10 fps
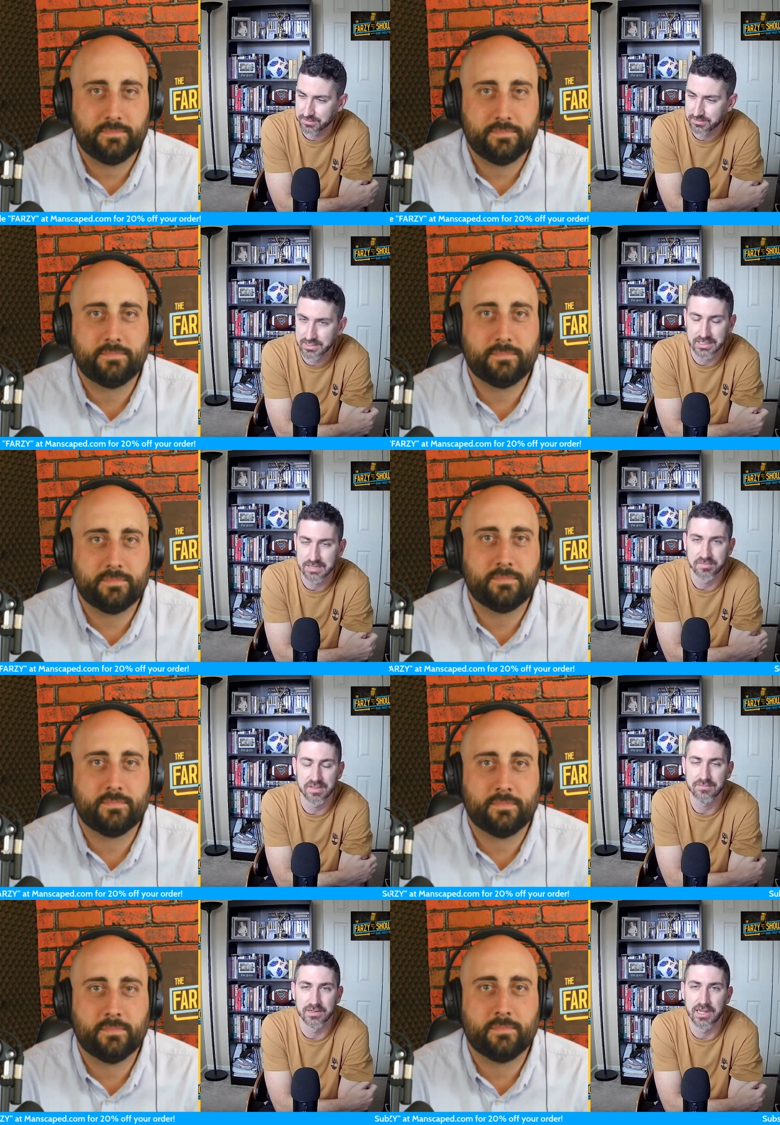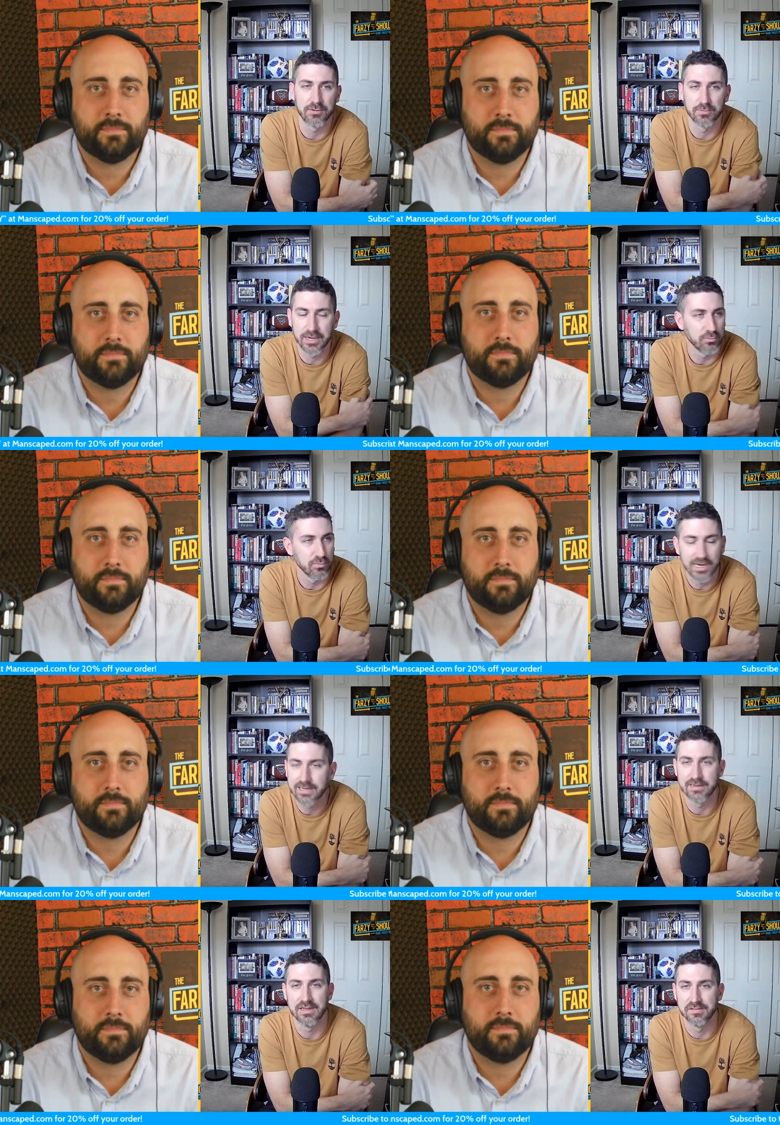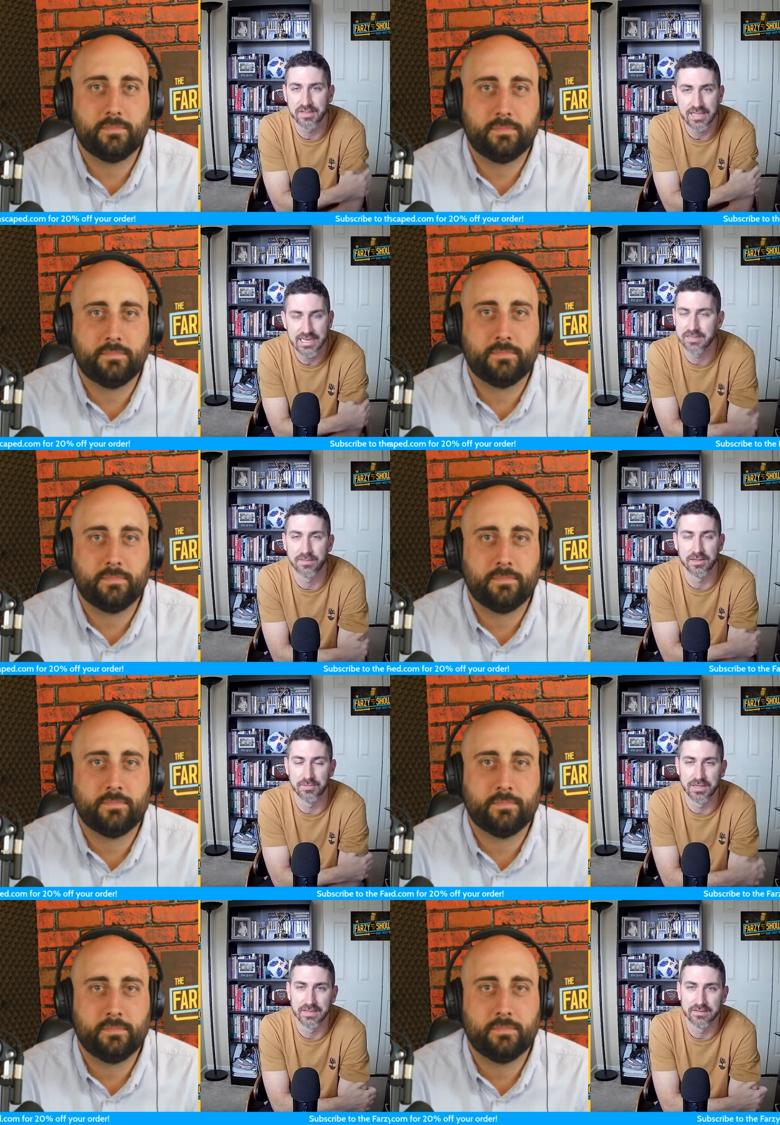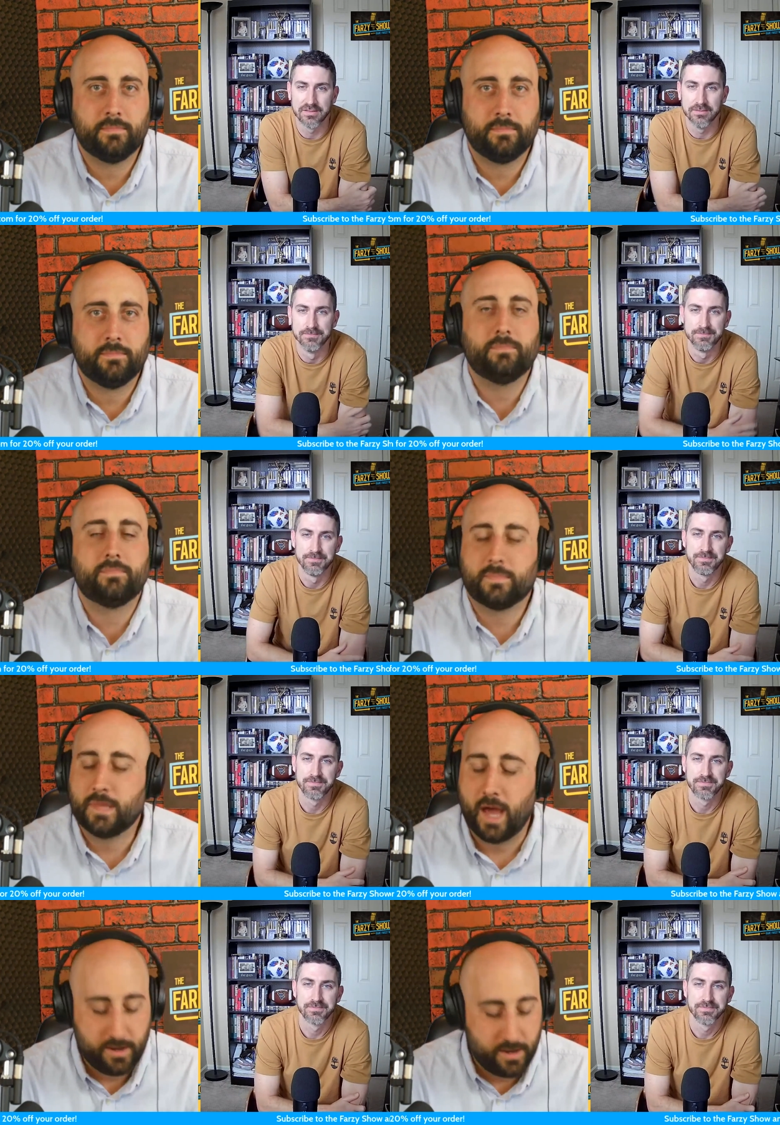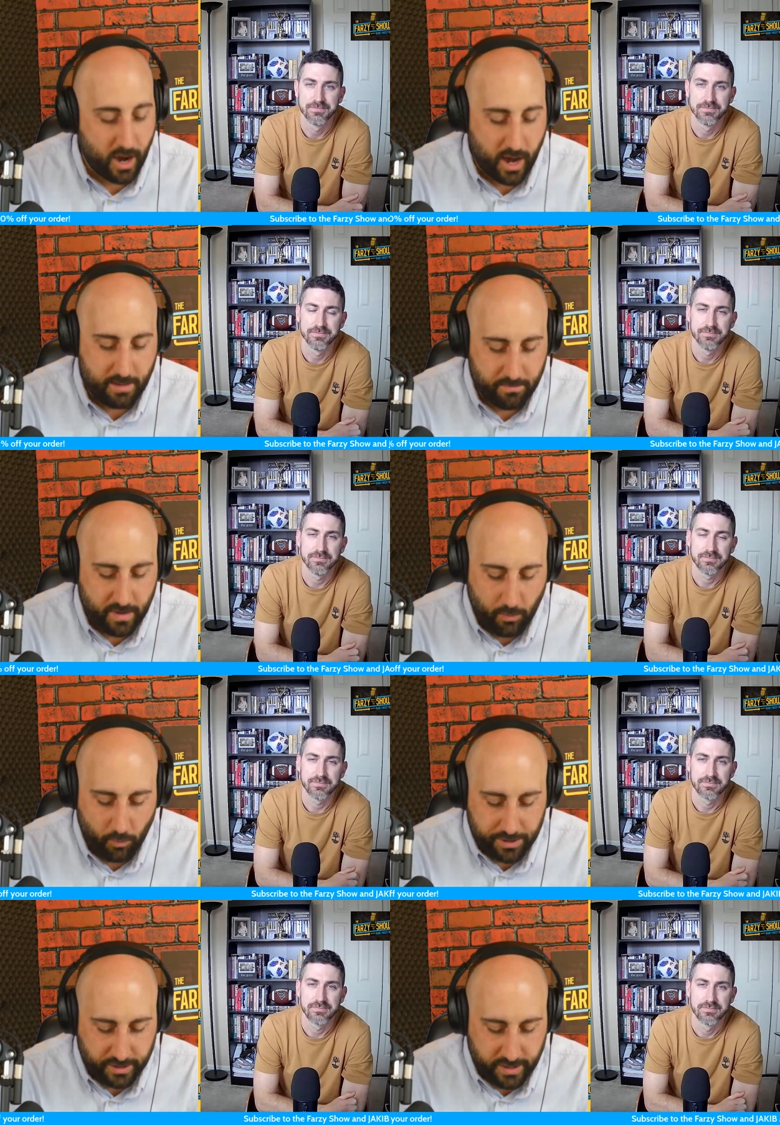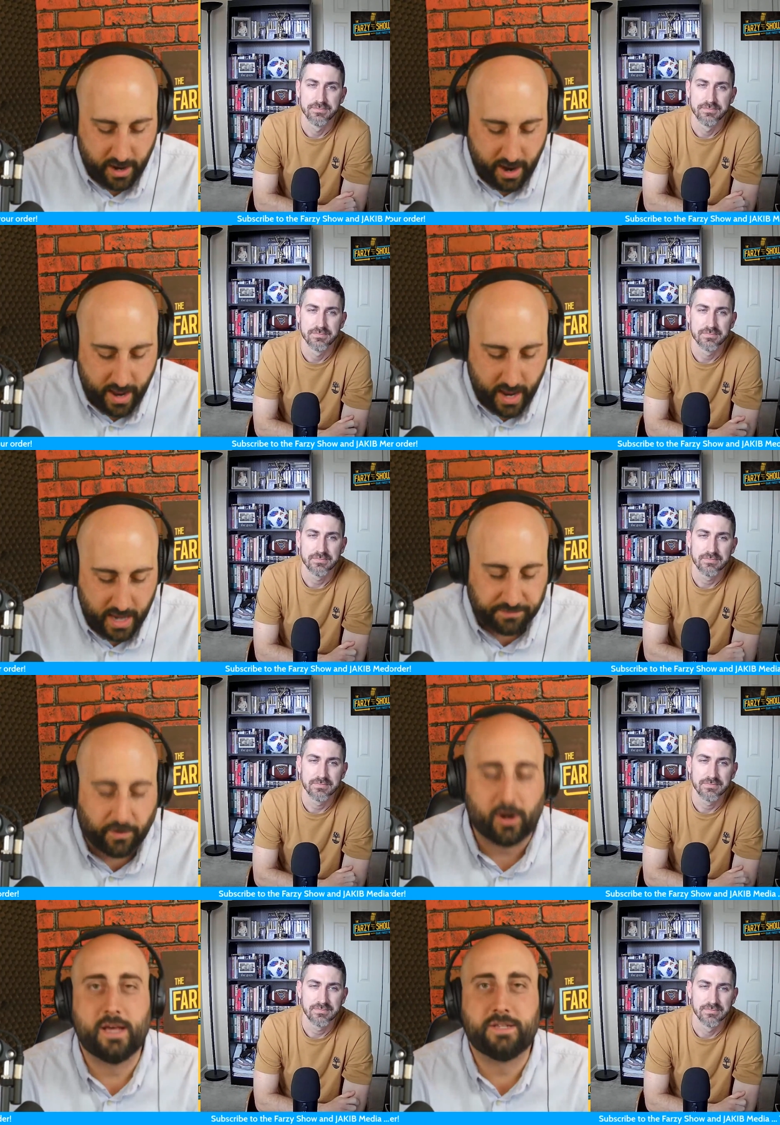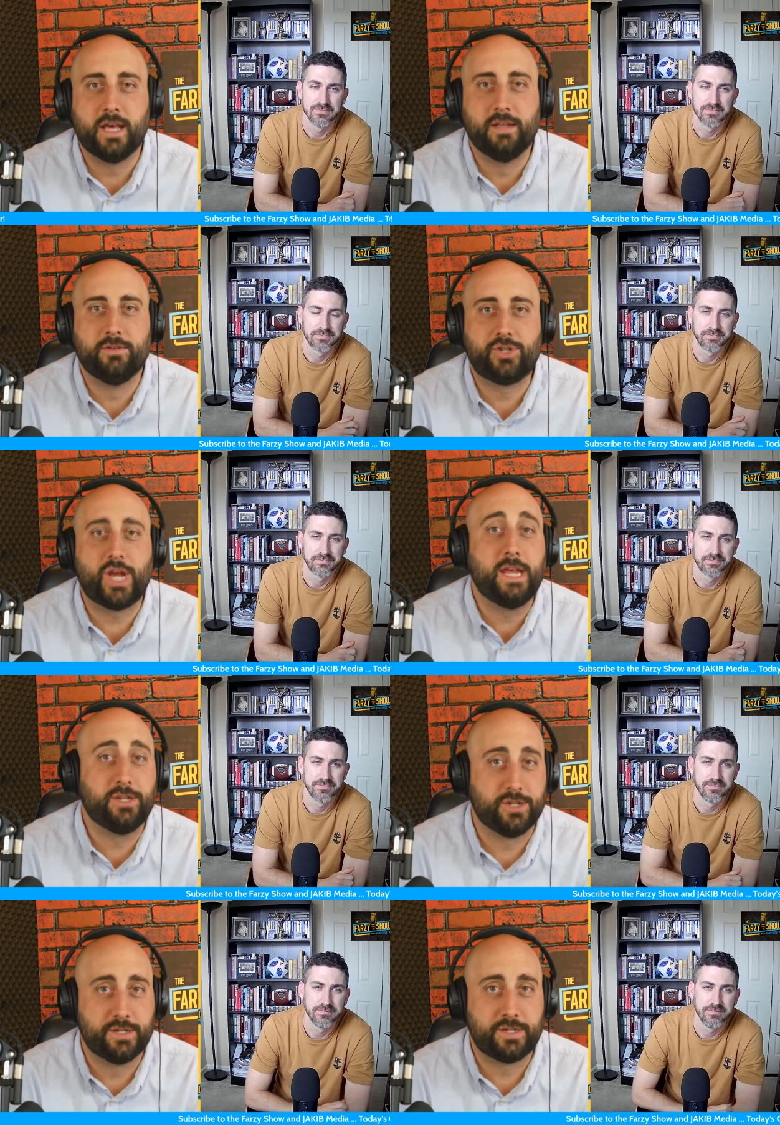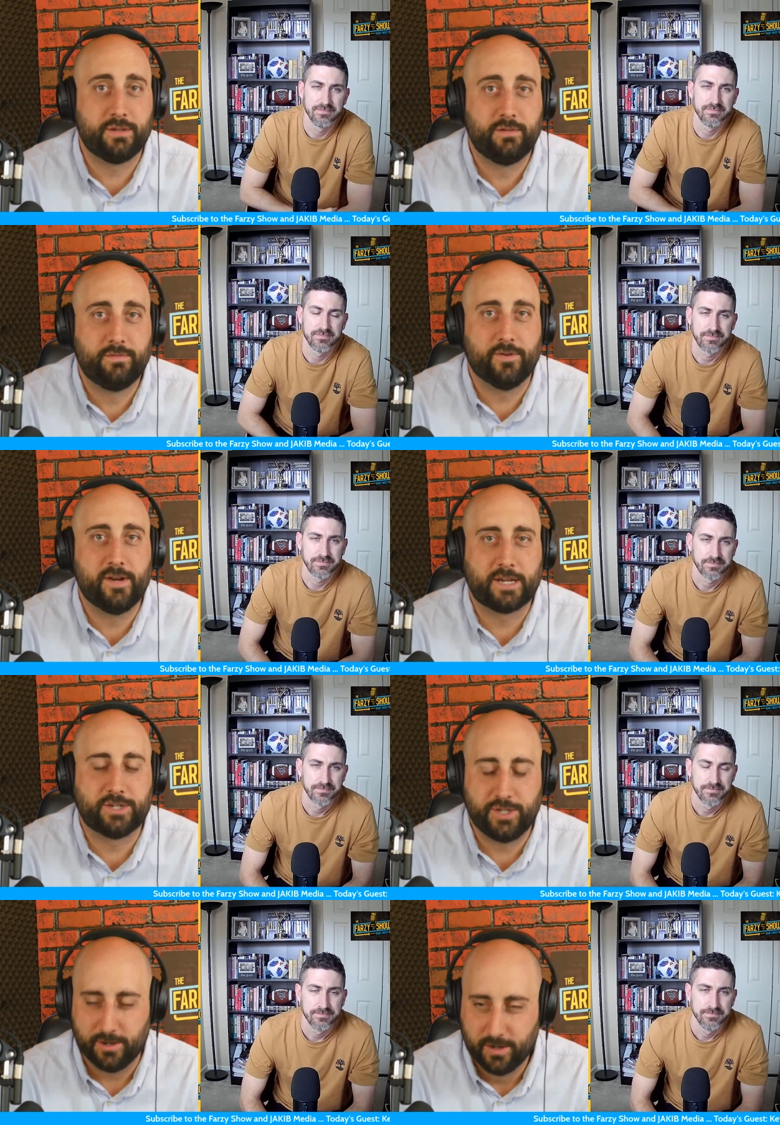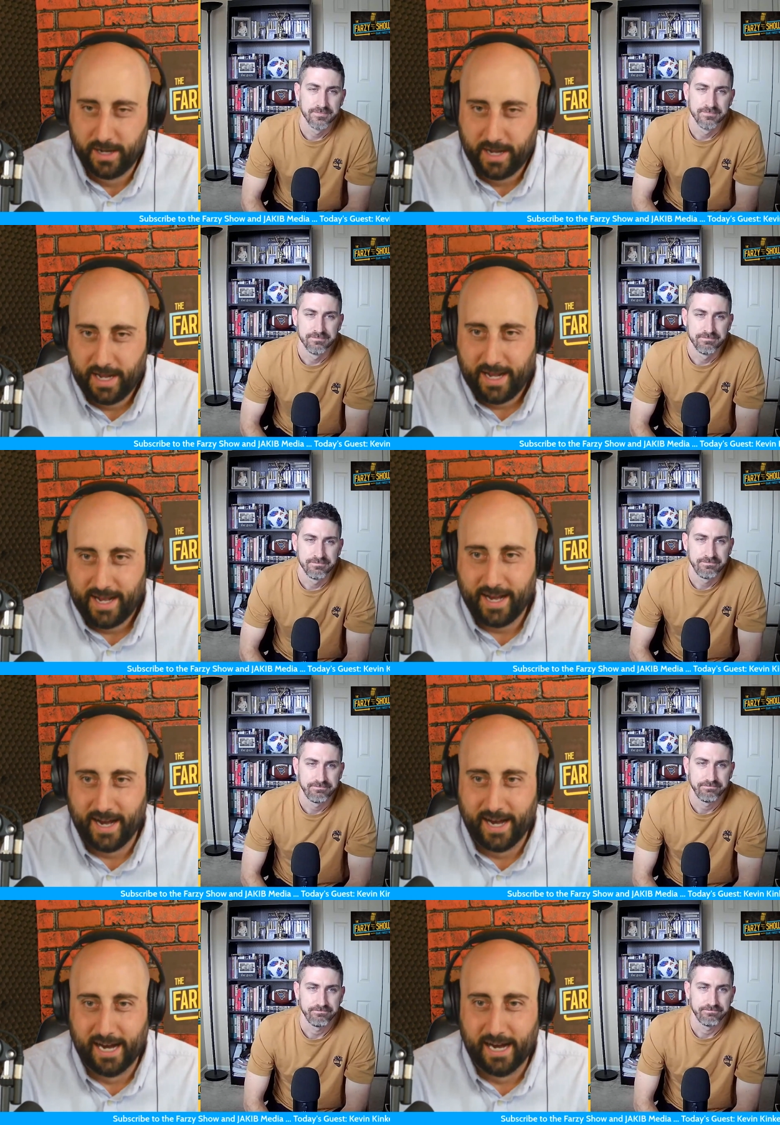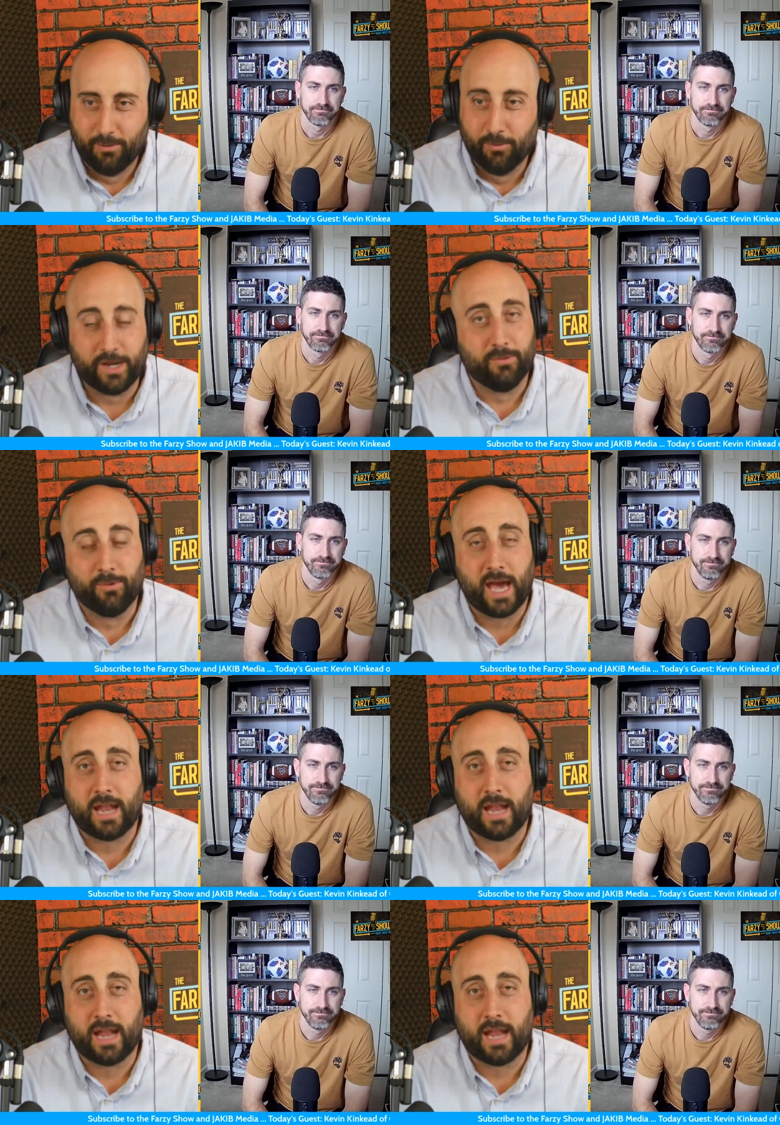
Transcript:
Speaker 1: and then they turn around in game seven, and I don't I don't recognize anything about that team.
Speaker 2: Yeah, no, I'm I'm with you there. As far as then changes for next year, Uh, we we